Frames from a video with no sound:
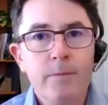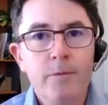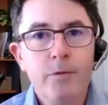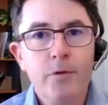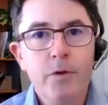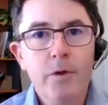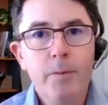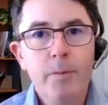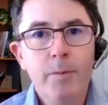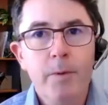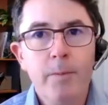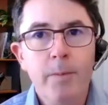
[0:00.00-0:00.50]

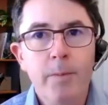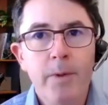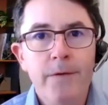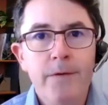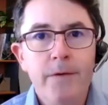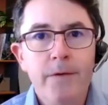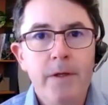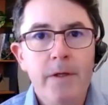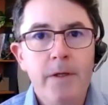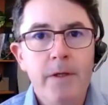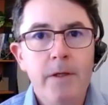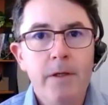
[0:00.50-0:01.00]
Super
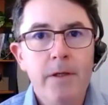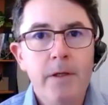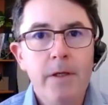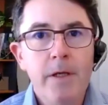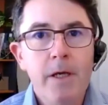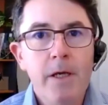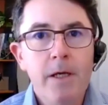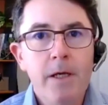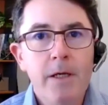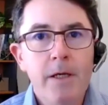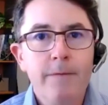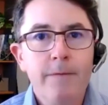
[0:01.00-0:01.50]
busy
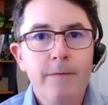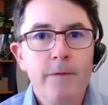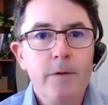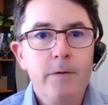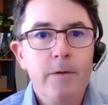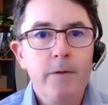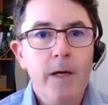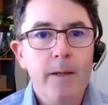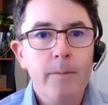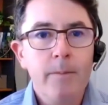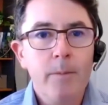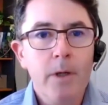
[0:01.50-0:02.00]
year for
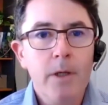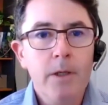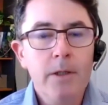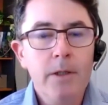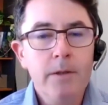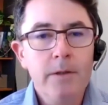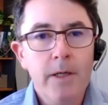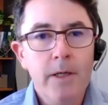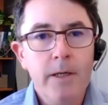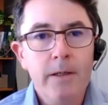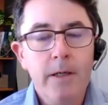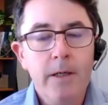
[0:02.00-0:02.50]
Great
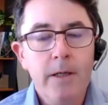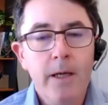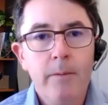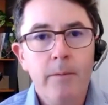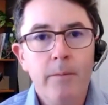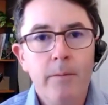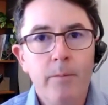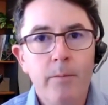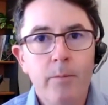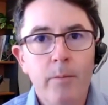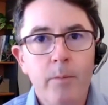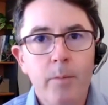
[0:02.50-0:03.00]
Boulder,
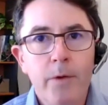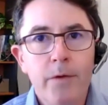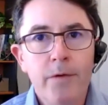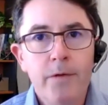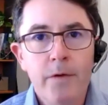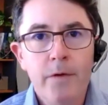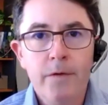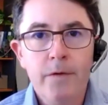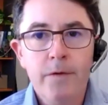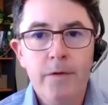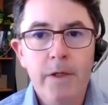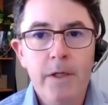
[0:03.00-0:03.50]
our
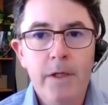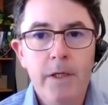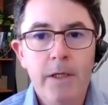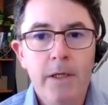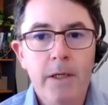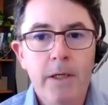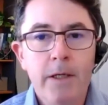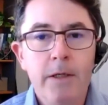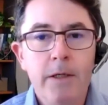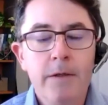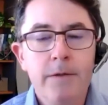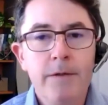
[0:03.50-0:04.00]
busiest
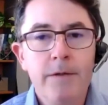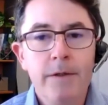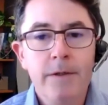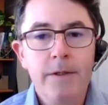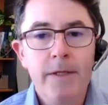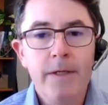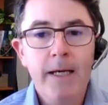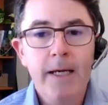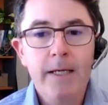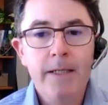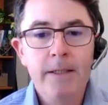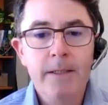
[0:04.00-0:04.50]
year to
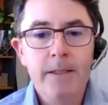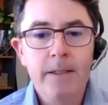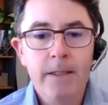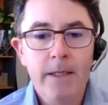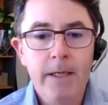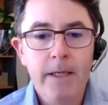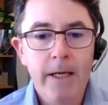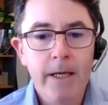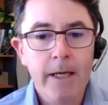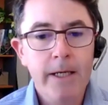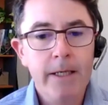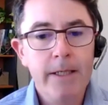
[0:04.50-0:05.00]
date,
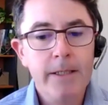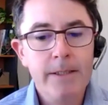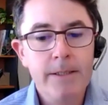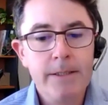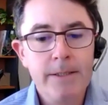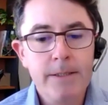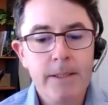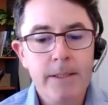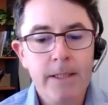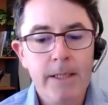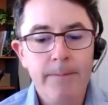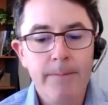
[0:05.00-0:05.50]

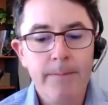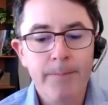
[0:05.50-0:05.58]
and